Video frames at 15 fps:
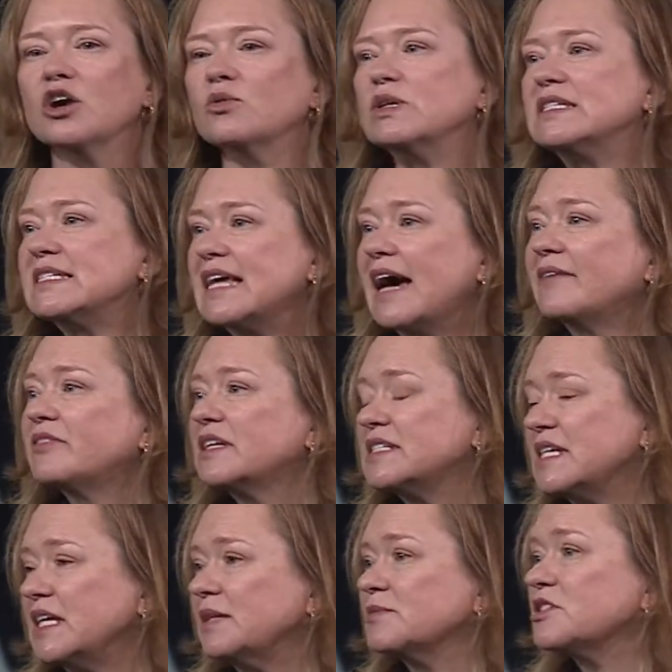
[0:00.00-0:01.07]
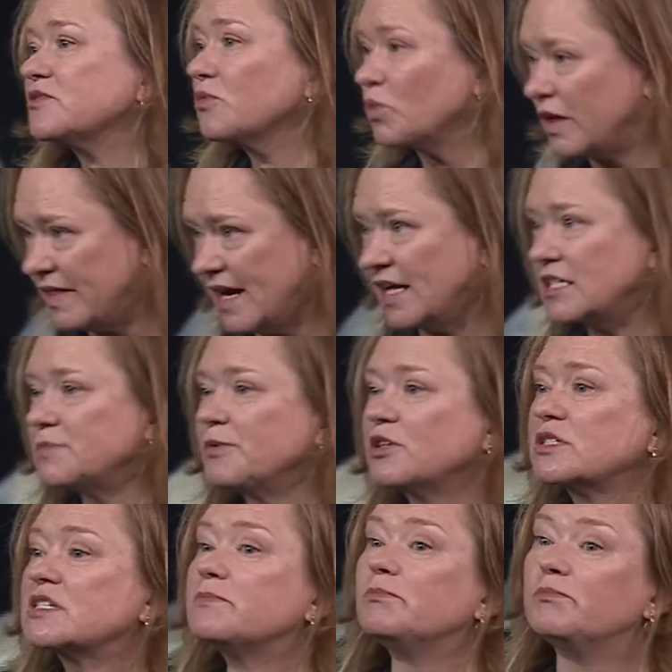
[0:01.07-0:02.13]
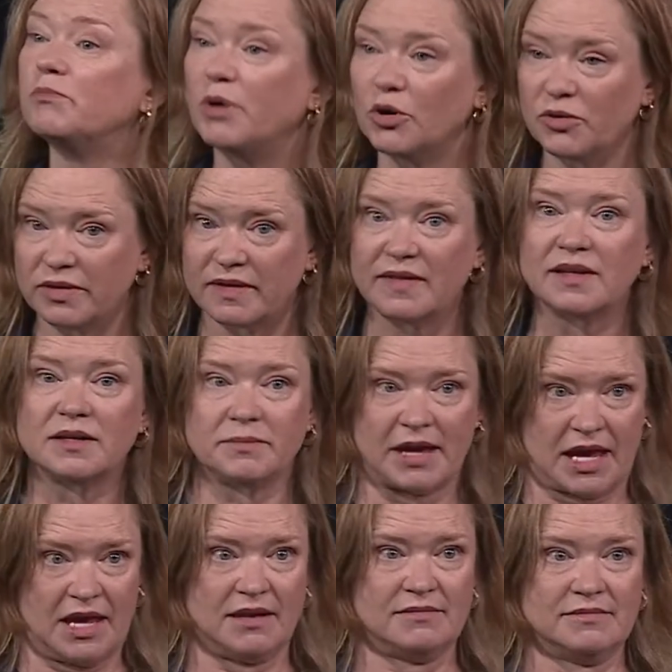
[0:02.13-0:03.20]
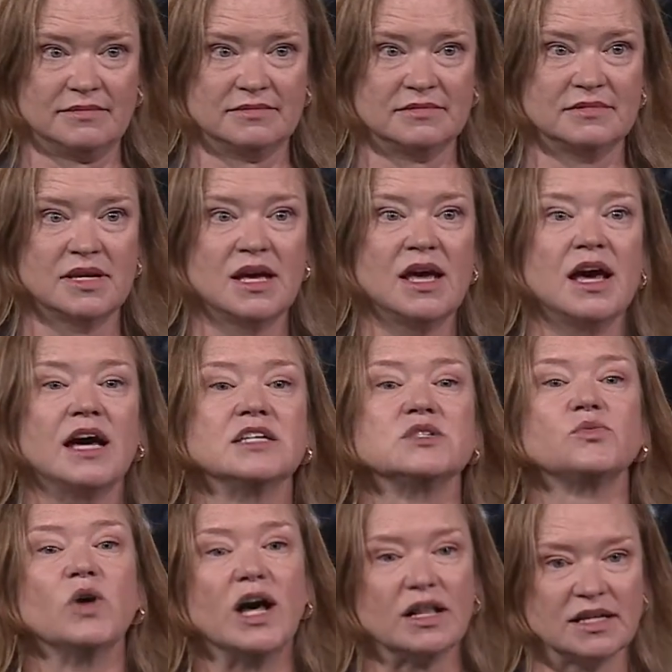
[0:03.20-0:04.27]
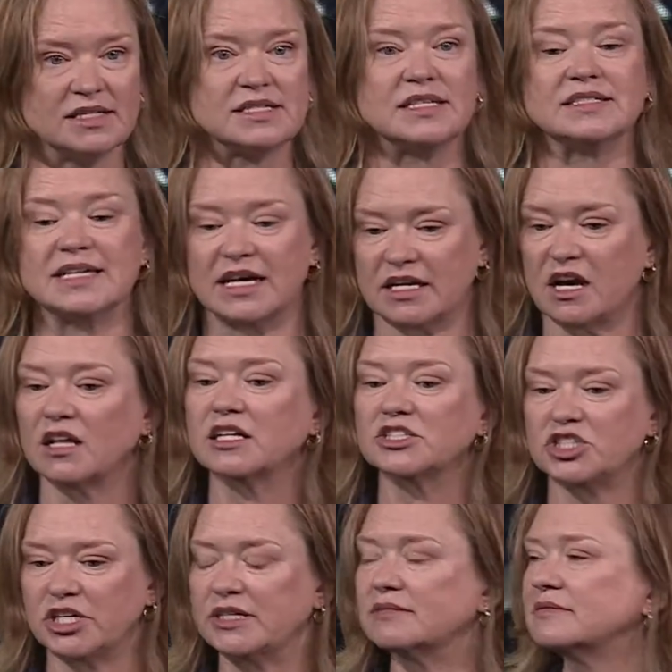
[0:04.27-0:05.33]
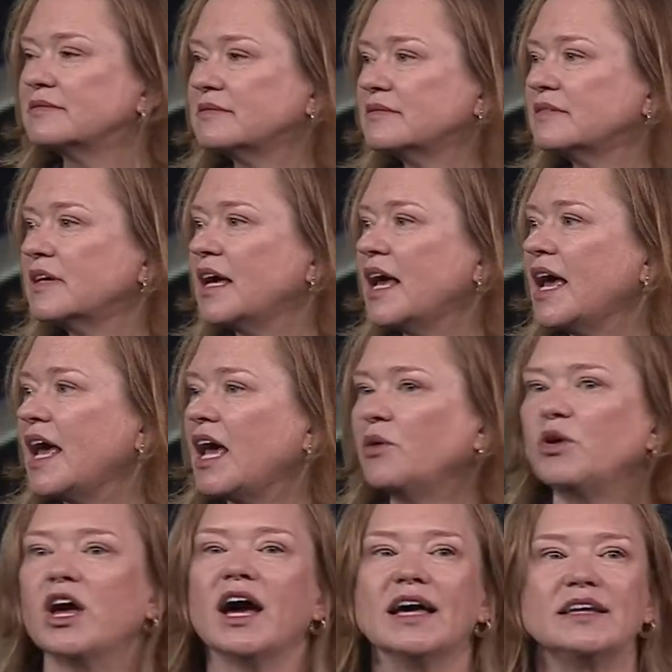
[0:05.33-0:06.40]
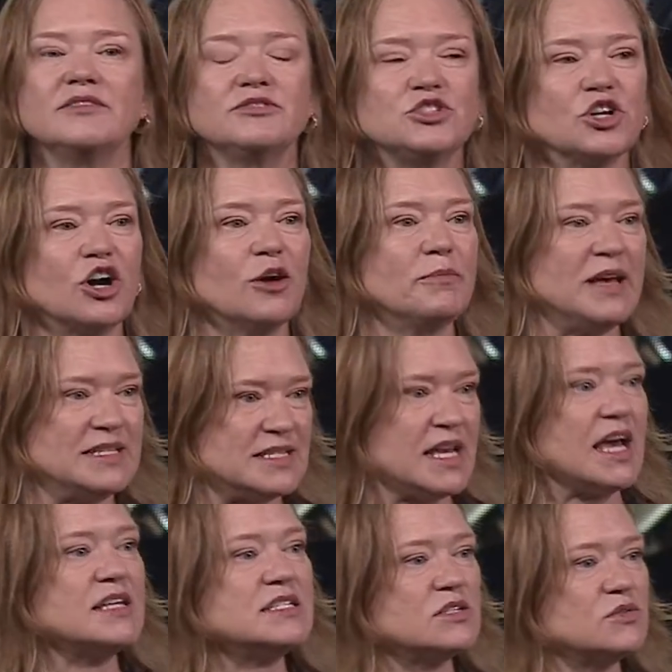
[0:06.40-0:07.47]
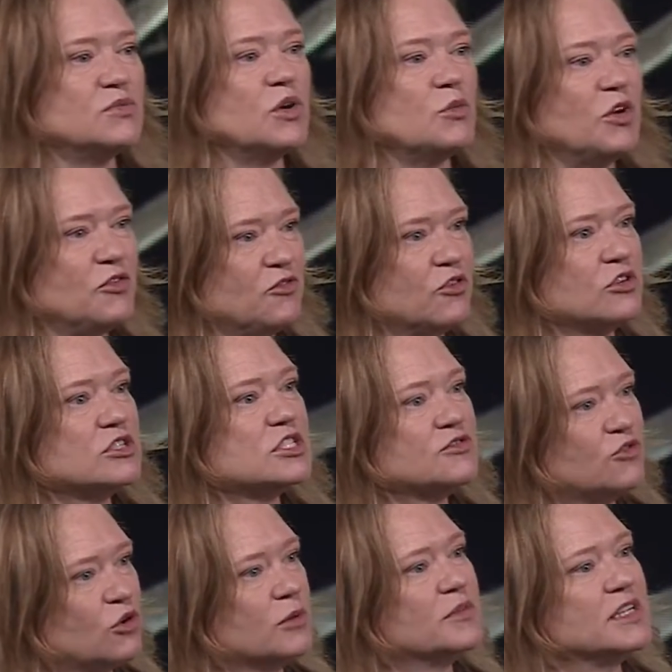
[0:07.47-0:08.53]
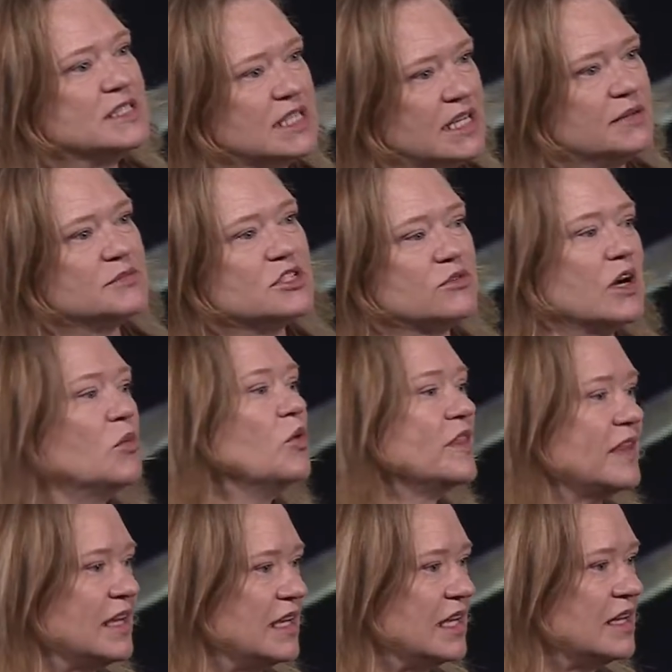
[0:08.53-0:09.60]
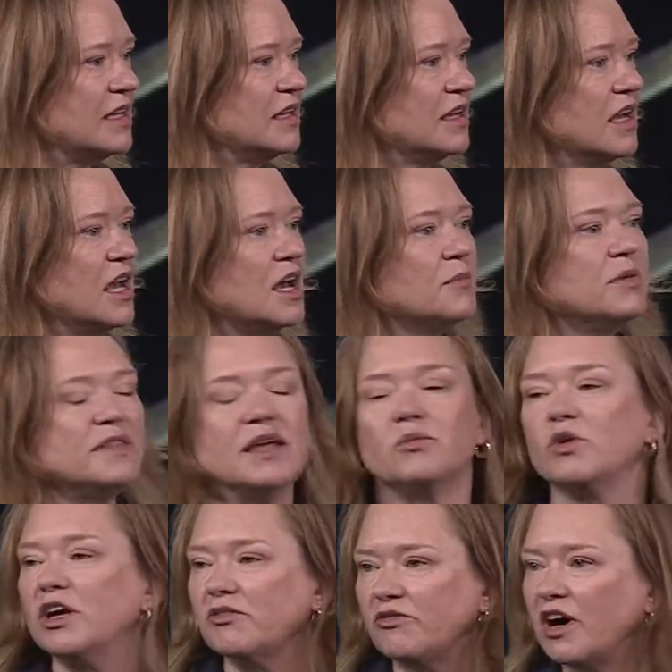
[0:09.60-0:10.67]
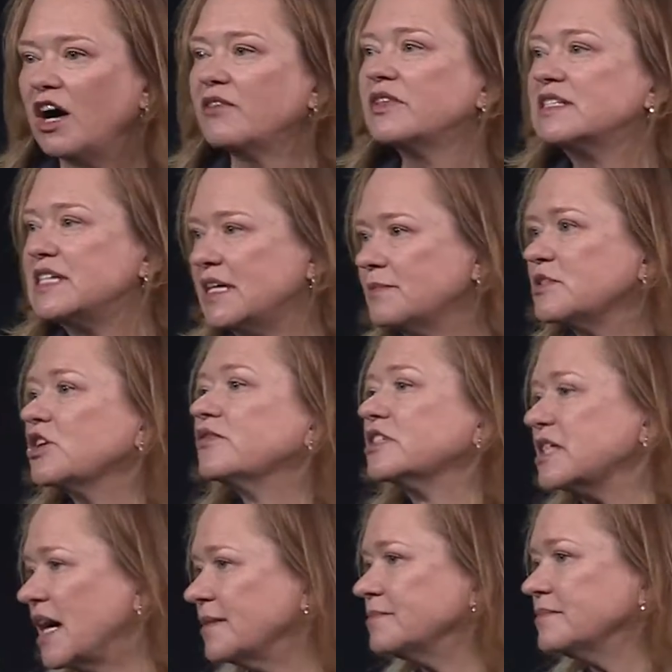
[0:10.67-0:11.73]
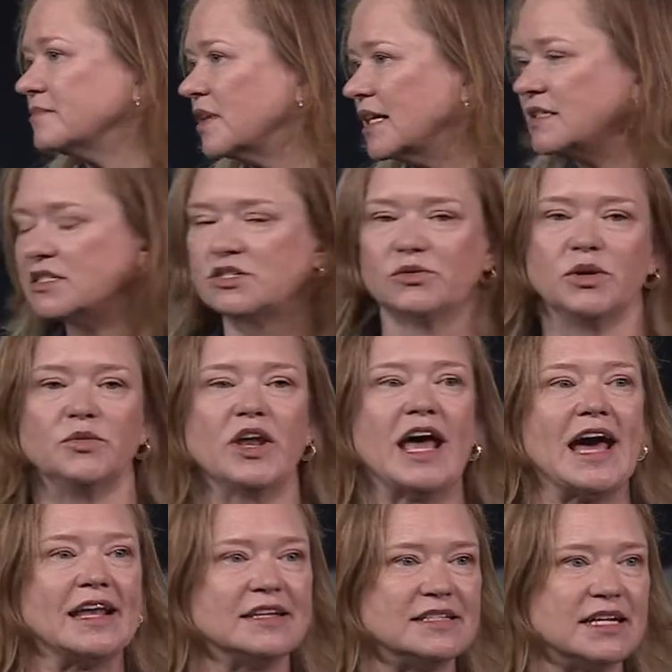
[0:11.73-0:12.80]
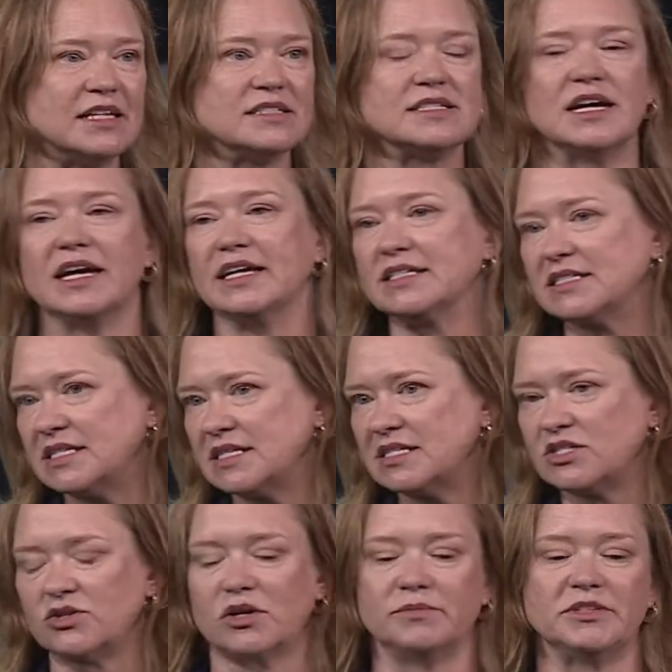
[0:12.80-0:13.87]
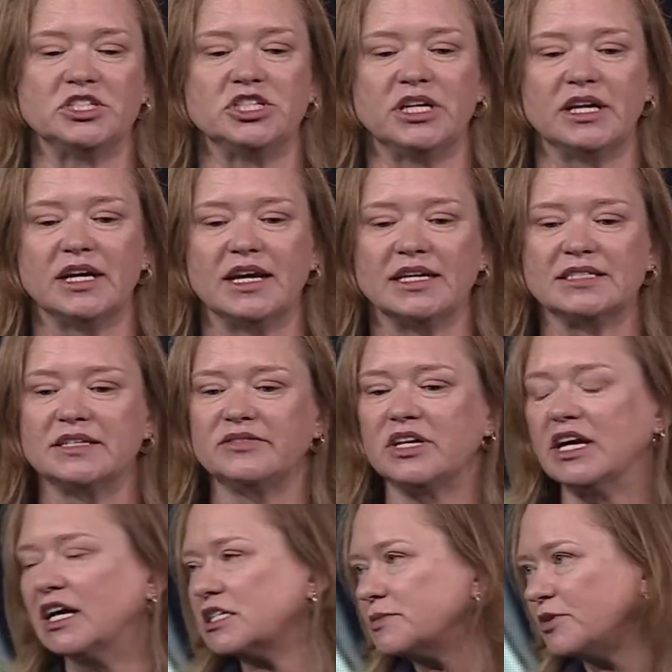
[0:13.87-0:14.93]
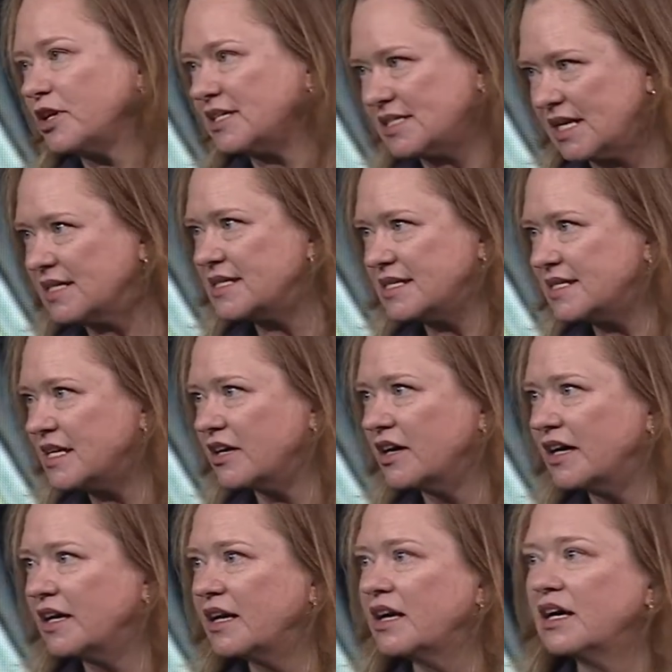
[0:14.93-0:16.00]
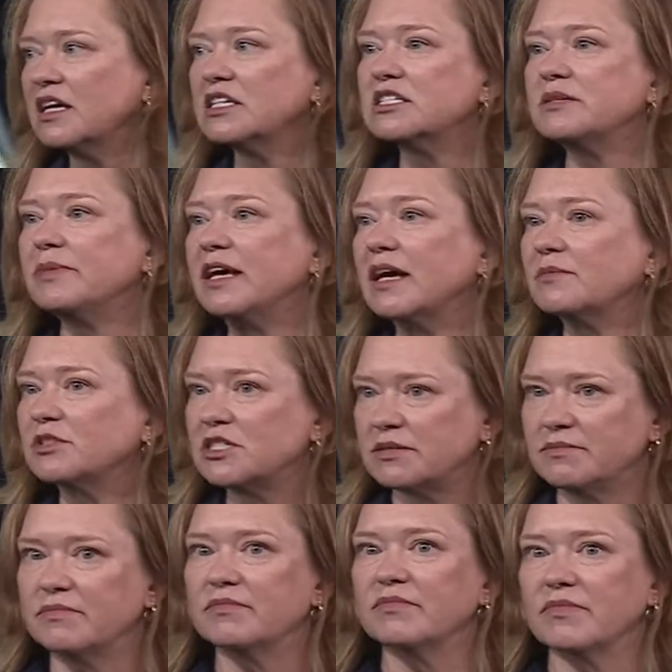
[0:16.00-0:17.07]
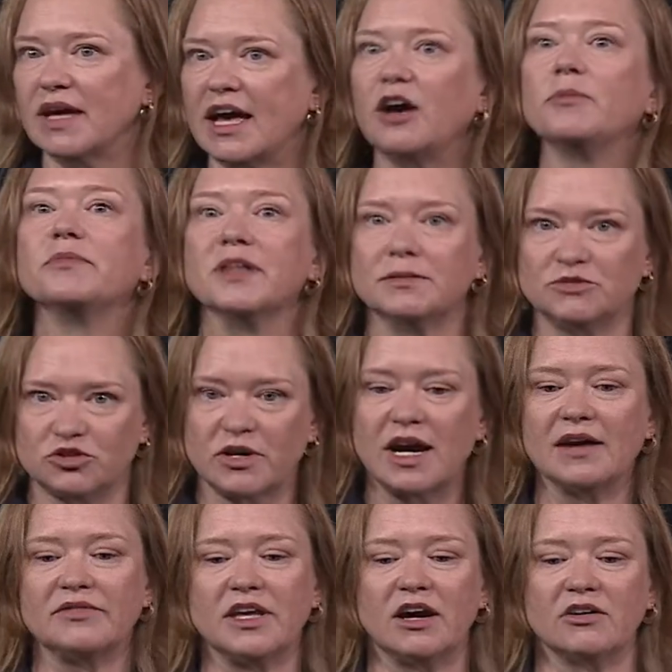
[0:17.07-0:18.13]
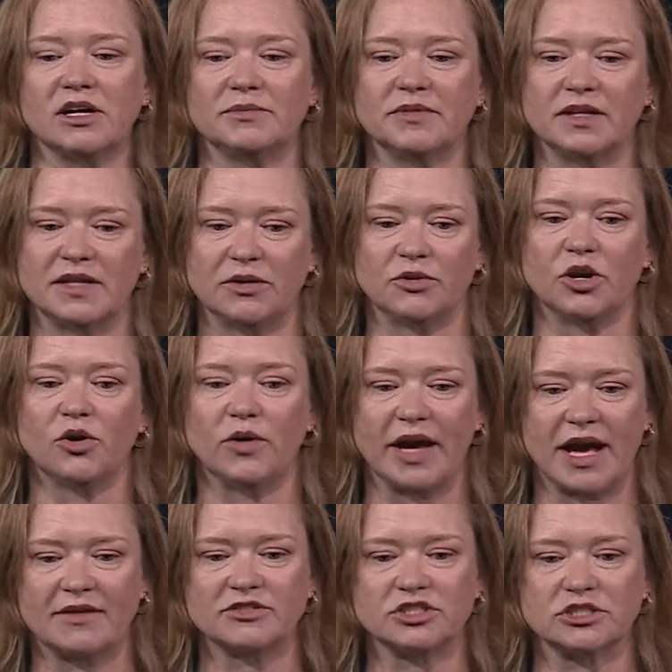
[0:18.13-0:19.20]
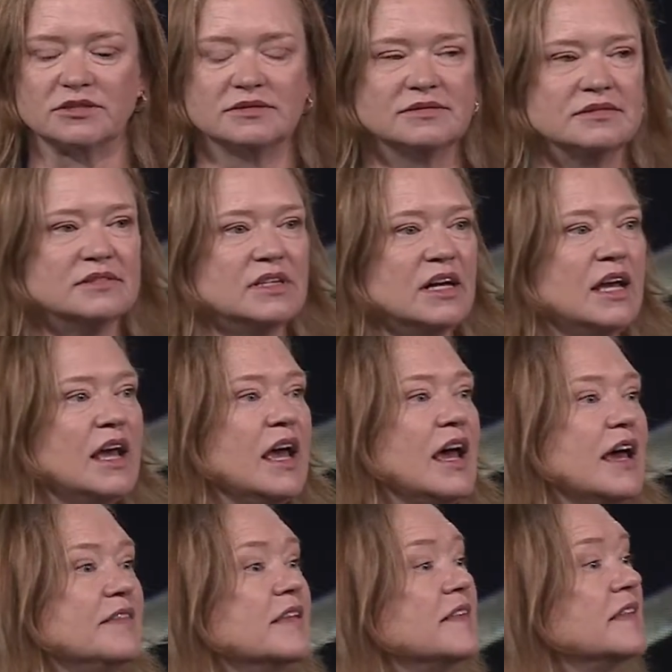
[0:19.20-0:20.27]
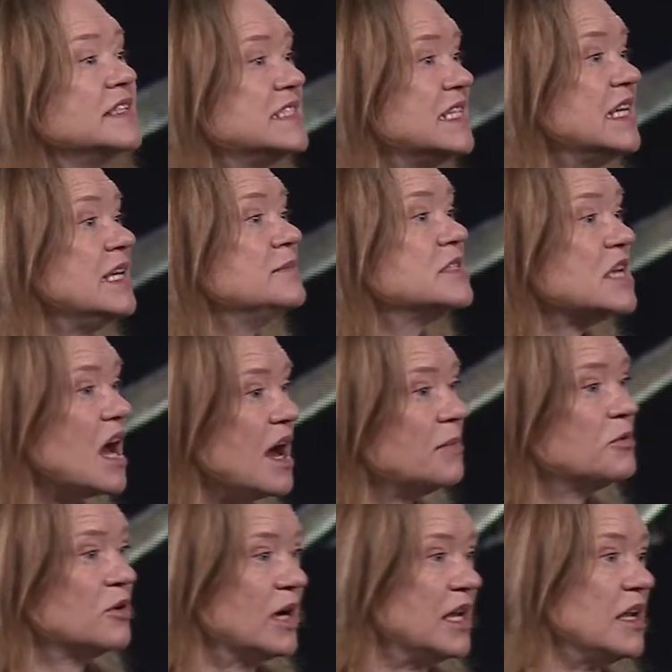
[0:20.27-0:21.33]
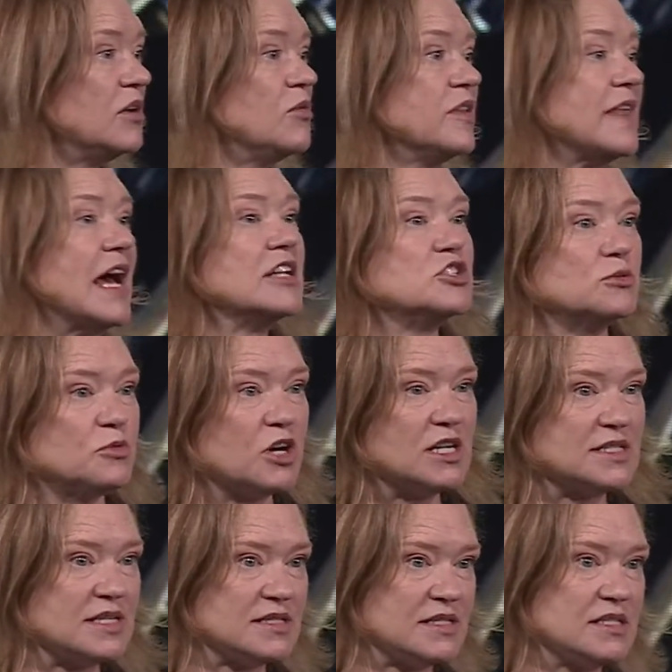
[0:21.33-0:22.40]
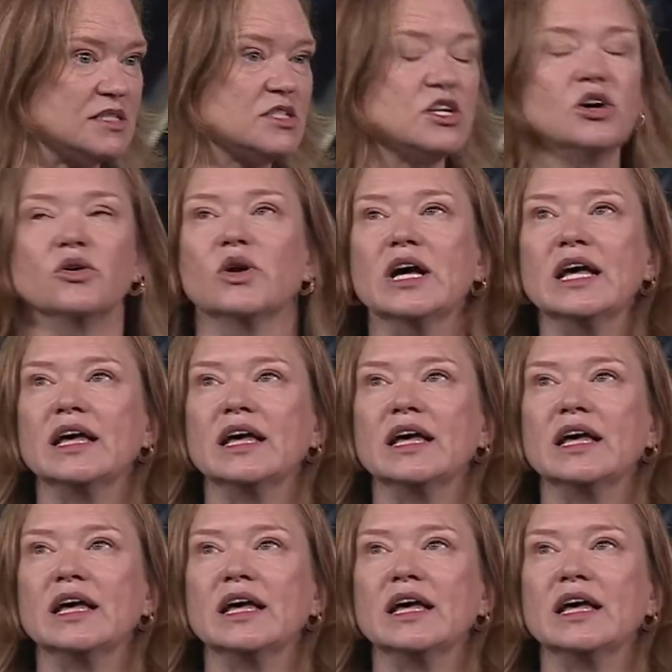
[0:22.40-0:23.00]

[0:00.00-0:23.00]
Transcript: We staffed the teams with experts both in the domain as well as in technology. And we kind of took our best guess when we first formed the teams around what they needed, but then we evolved the teams over time, right? So we would add a data scientist or a machine connectivity expert as necessary to be able to help them drive the outcome that they were going after. And then the teams operated with agile processes. So